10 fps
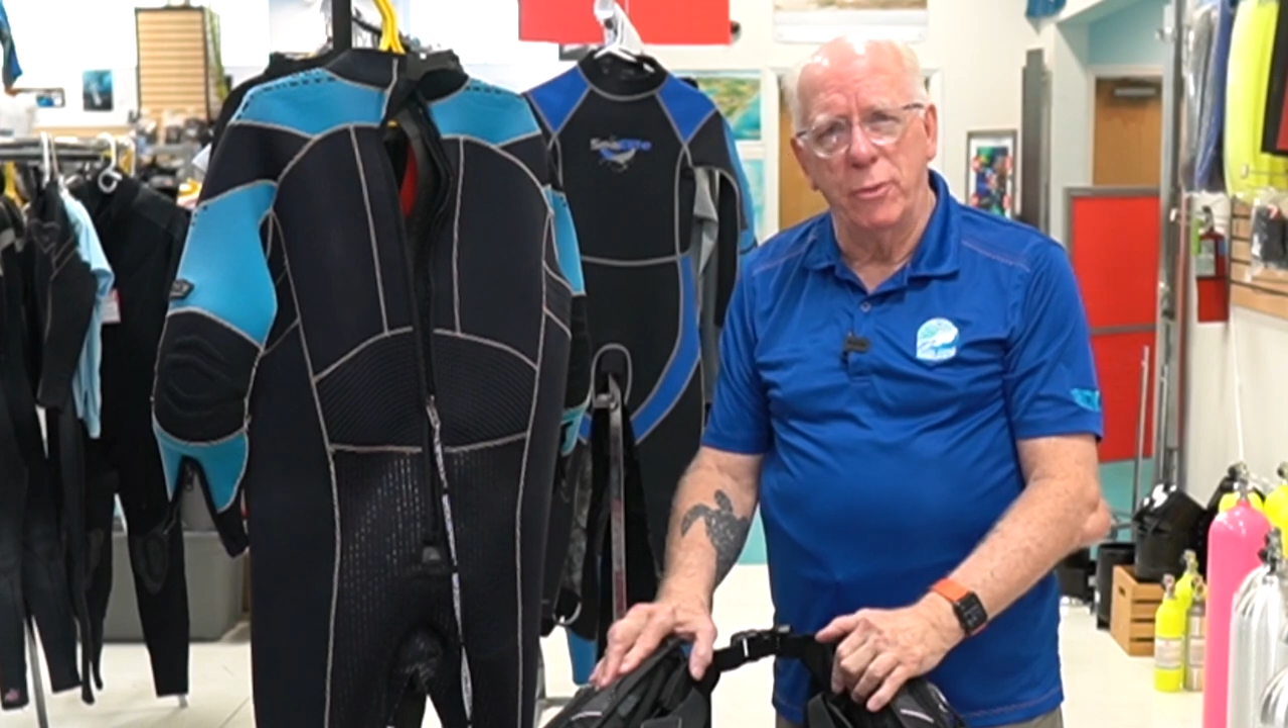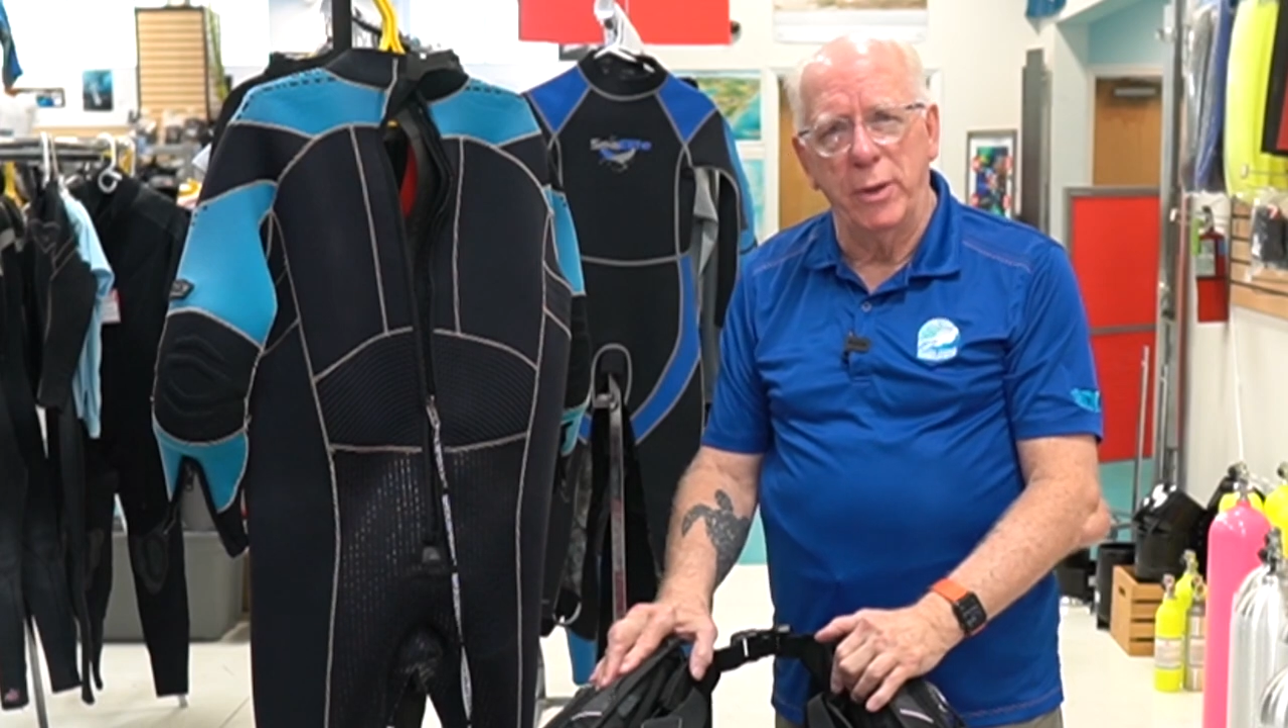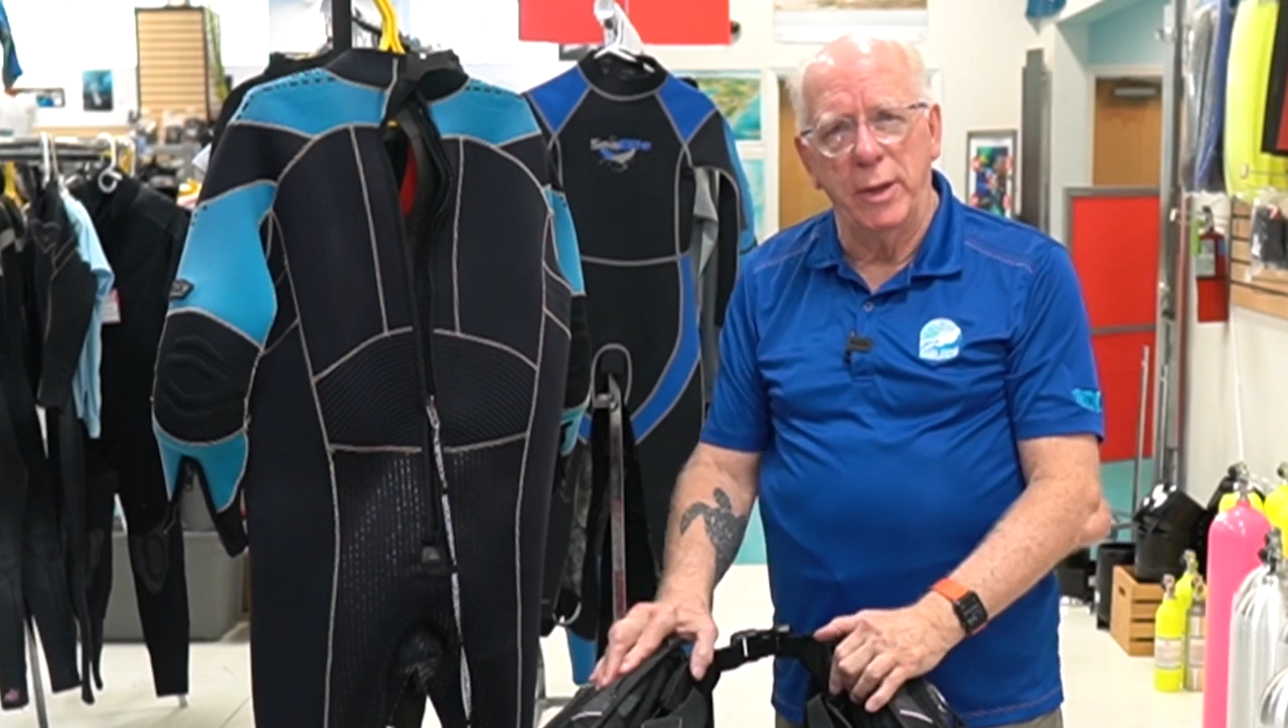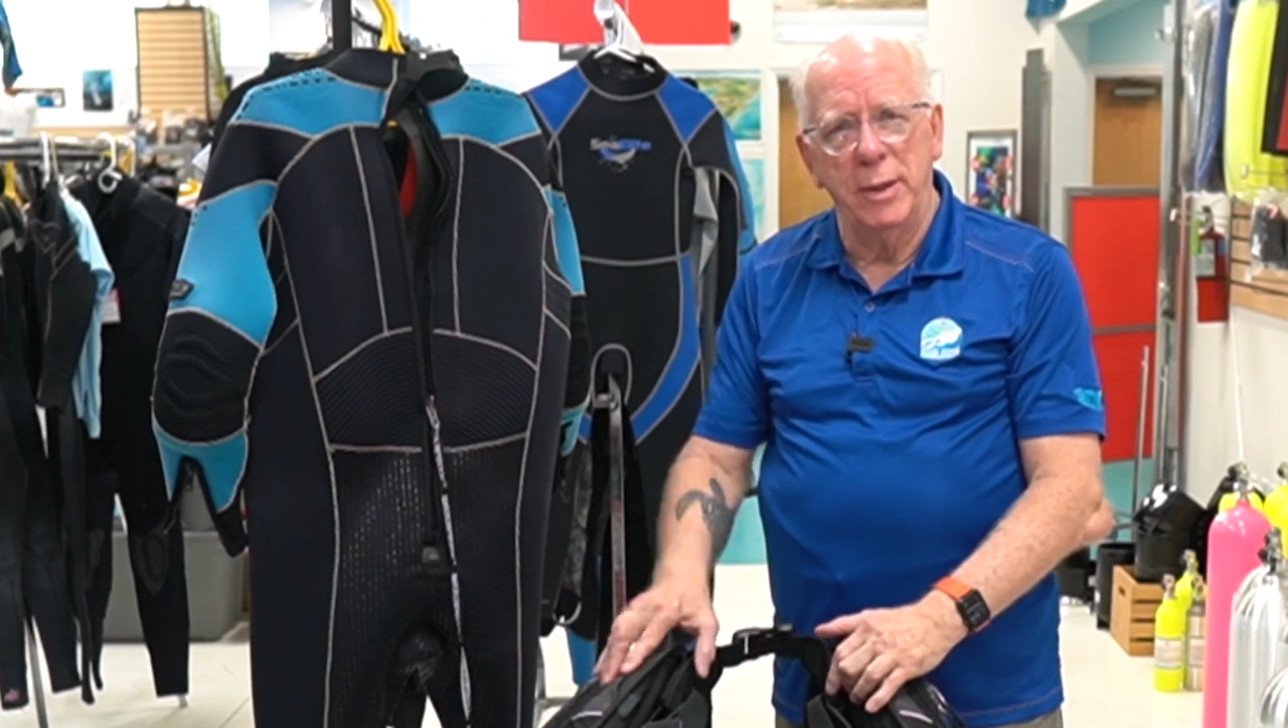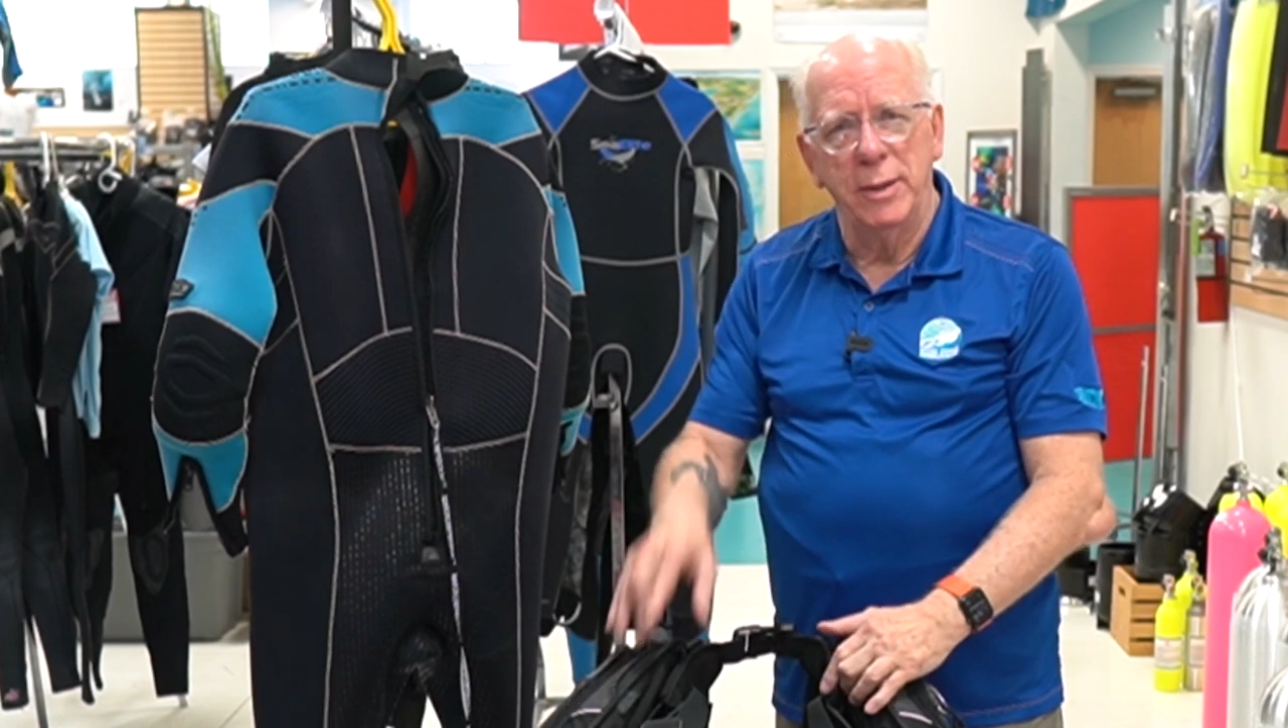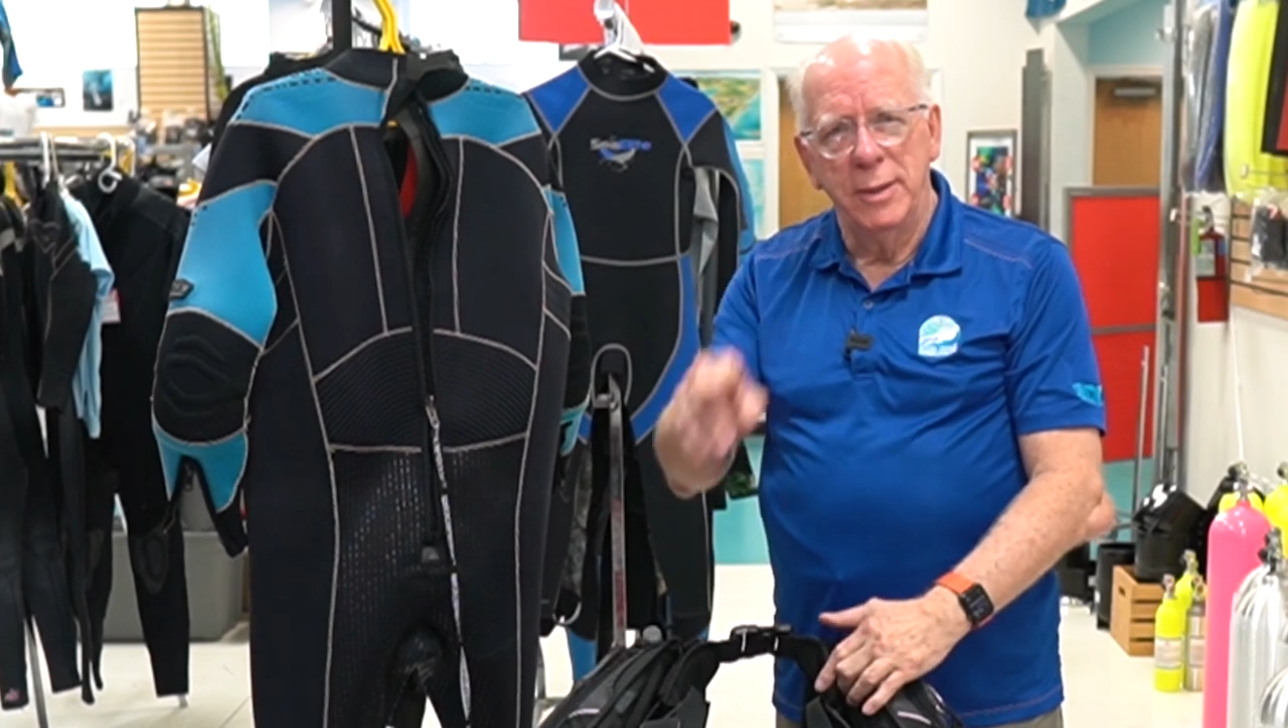for you.